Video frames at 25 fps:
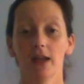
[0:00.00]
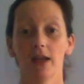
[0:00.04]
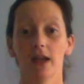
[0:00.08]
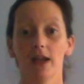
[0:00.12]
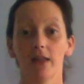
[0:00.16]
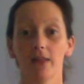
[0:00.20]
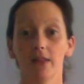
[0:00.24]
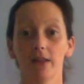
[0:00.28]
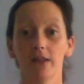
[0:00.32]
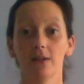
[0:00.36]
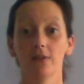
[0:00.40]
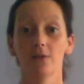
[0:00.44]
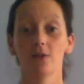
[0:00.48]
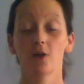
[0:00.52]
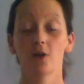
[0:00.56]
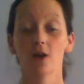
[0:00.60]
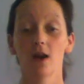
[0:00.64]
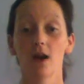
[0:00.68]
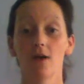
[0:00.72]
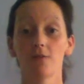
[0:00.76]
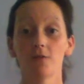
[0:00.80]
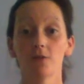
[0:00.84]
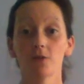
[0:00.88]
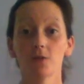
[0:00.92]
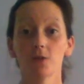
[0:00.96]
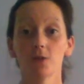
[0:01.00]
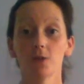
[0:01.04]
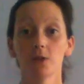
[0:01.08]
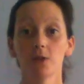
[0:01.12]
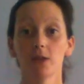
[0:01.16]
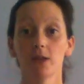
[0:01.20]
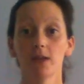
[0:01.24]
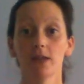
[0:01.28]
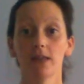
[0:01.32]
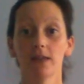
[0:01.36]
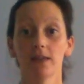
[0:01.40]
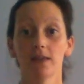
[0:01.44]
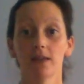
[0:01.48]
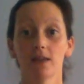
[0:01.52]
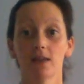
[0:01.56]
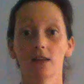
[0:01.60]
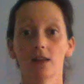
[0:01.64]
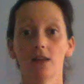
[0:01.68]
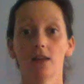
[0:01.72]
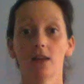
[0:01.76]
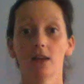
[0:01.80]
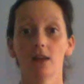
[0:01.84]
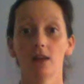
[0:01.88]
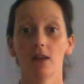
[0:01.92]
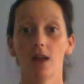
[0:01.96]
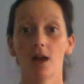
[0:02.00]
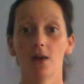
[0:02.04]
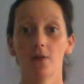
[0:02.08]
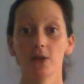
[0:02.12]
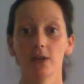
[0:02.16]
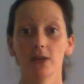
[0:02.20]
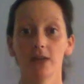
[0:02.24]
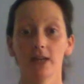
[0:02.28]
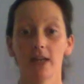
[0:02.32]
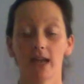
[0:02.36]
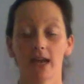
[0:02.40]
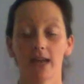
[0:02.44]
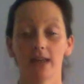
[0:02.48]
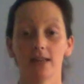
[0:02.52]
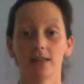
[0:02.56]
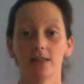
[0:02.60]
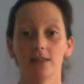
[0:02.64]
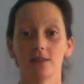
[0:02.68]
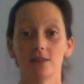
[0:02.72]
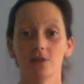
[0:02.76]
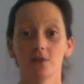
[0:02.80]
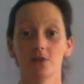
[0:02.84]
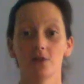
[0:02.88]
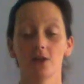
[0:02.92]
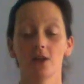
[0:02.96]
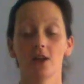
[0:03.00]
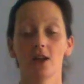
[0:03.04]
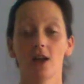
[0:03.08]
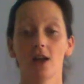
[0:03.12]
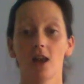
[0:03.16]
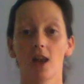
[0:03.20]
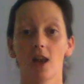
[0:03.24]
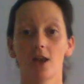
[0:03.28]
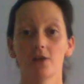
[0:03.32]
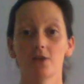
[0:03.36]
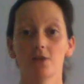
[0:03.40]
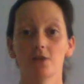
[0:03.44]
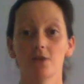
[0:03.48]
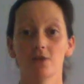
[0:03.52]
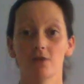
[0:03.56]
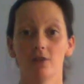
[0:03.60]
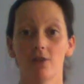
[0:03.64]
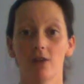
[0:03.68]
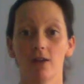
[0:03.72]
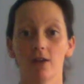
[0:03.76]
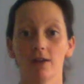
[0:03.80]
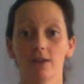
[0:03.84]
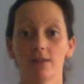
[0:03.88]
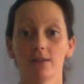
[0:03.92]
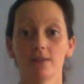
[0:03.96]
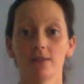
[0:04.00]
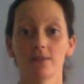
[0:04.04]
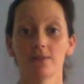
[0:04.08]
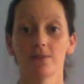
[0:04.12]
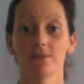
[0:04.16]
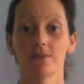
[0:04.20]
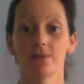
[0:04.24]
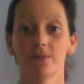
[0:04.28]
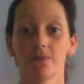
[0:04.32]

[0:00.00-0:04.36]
And then if you're comfortable, you can either lower your gaze or you can close your eyes.